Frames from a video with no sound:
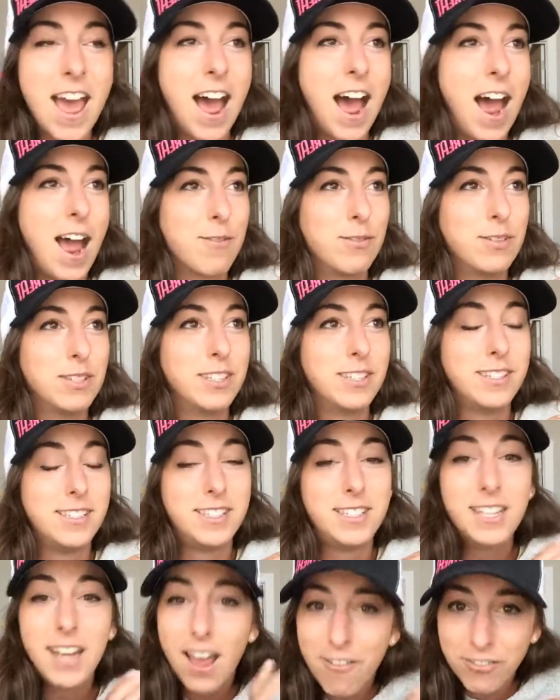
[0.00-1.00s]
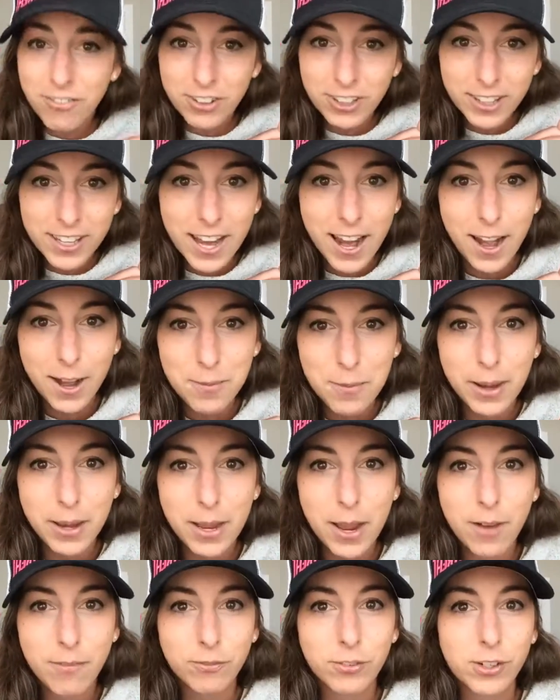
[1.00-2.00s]
I was definitely out of my
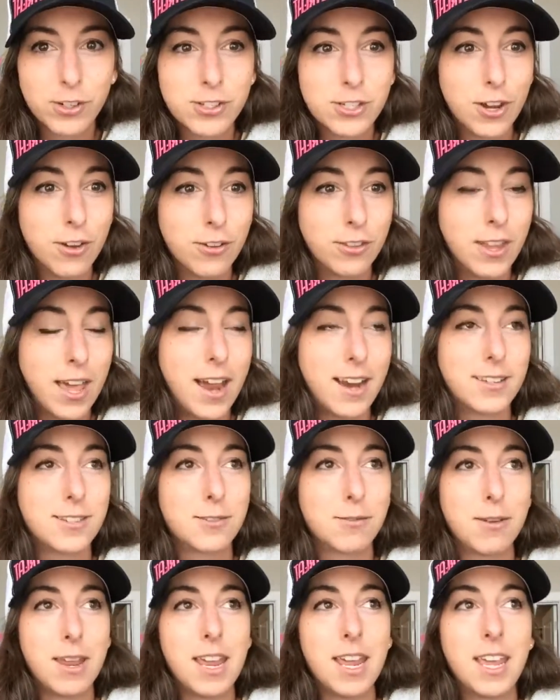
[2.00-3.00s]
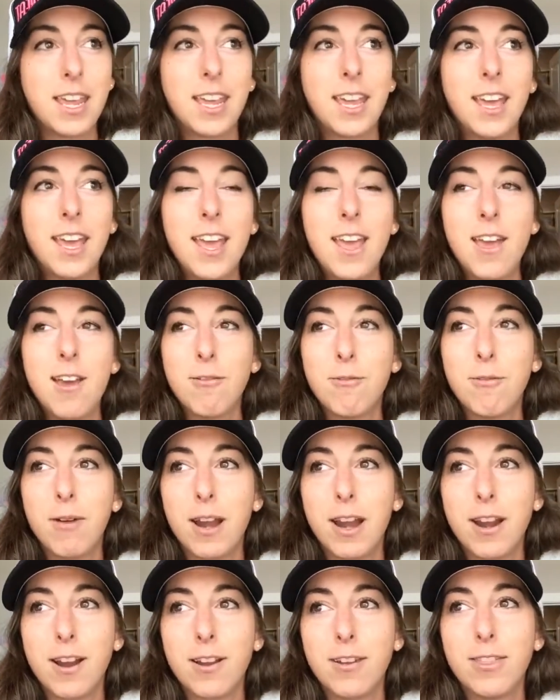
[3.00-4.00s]
comfort zone last week,
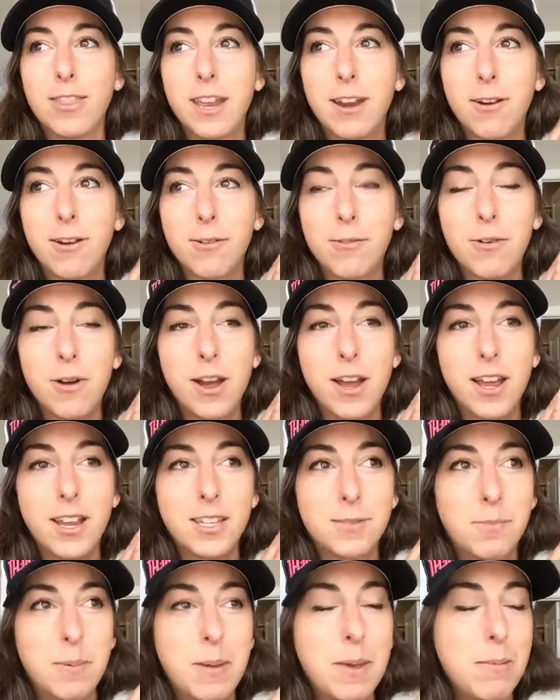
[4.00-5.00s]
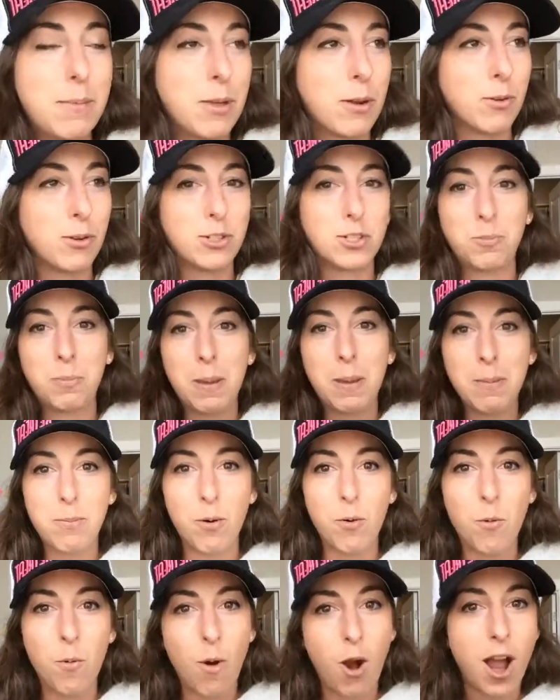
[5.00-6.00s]
where there were just
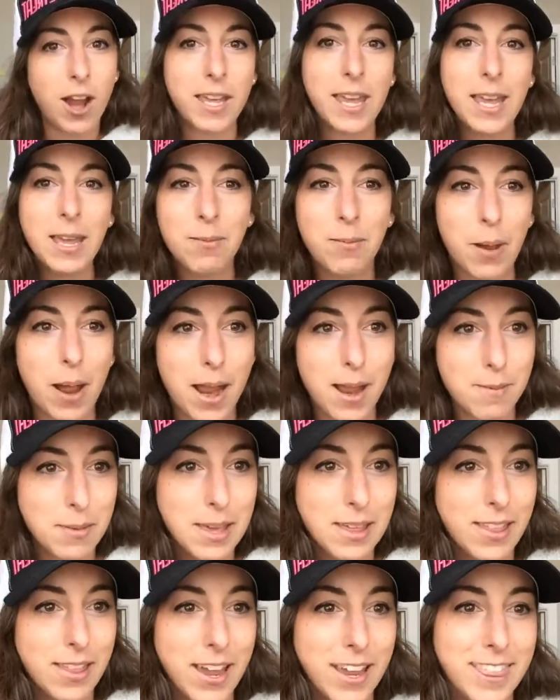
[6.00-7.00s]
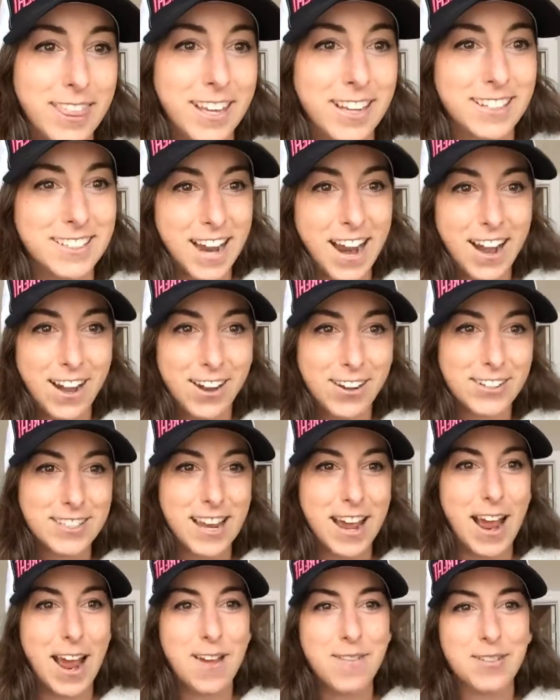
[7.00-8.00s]
people walking by me like the entire
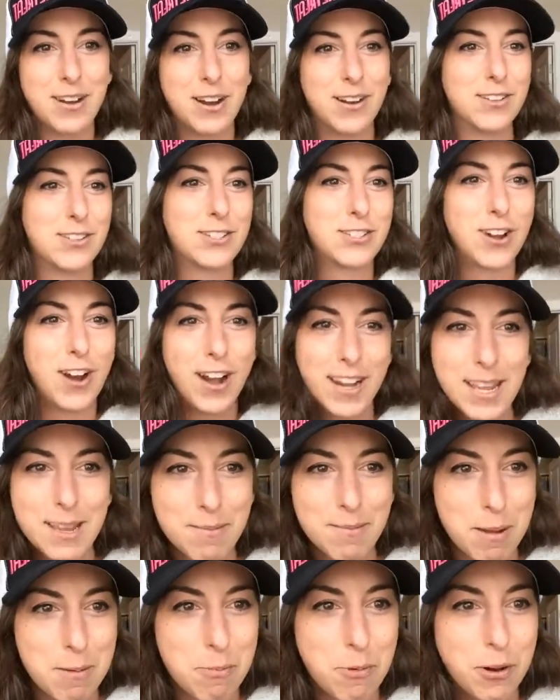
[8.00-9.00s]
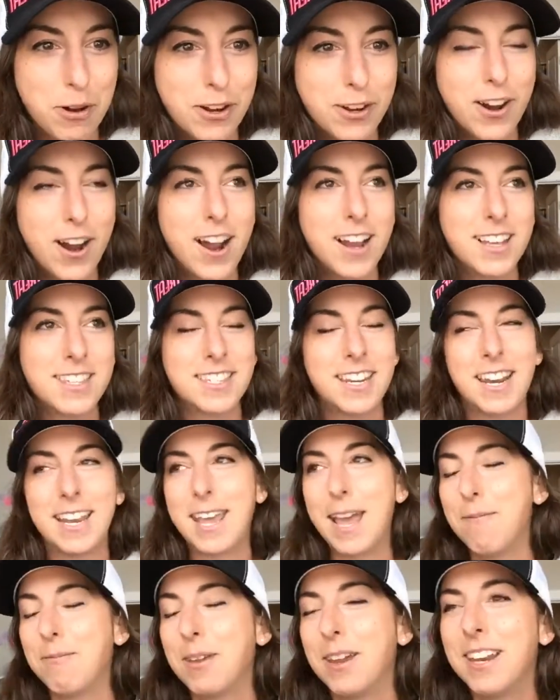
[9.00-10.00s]
time, and I was trying to get my point across and I
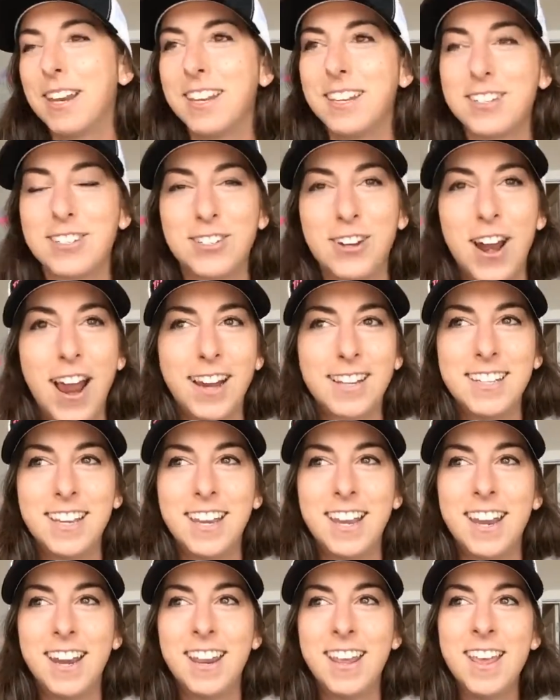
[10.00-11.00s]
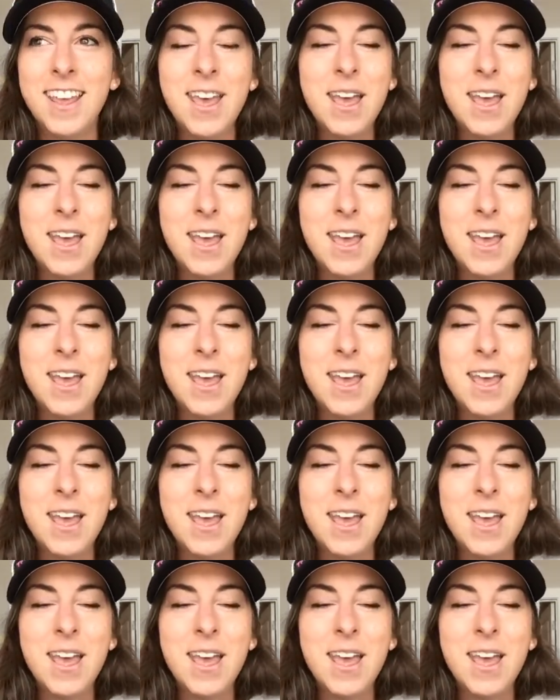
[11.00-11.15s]
kept getting distracted.